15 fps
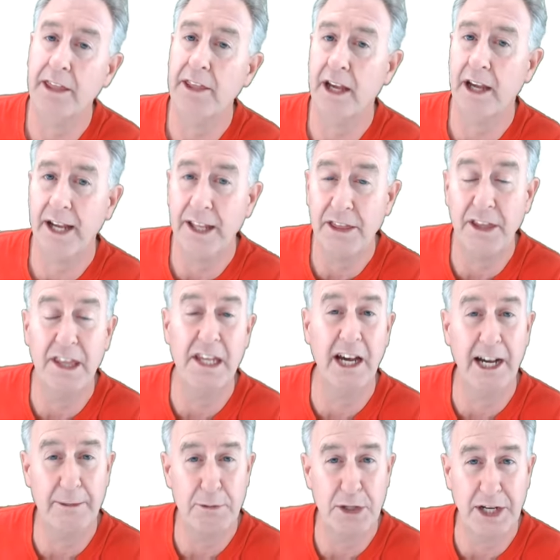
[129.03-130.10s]
and the height of the
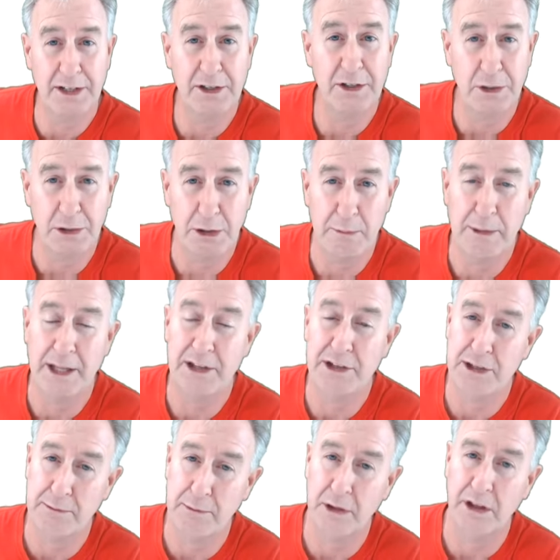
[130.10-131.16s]
object denoted by the
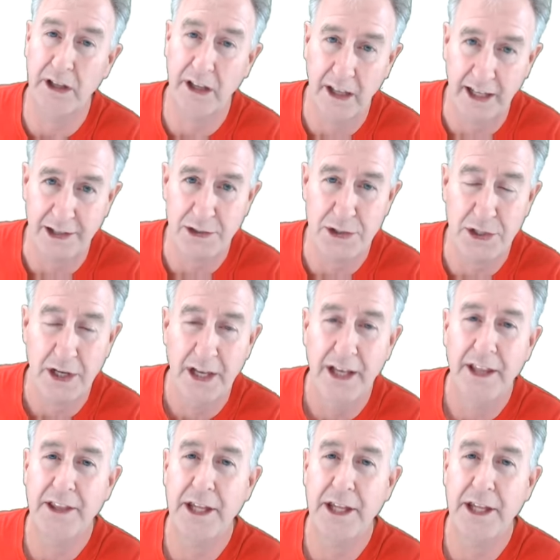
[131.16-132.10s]
symbol h.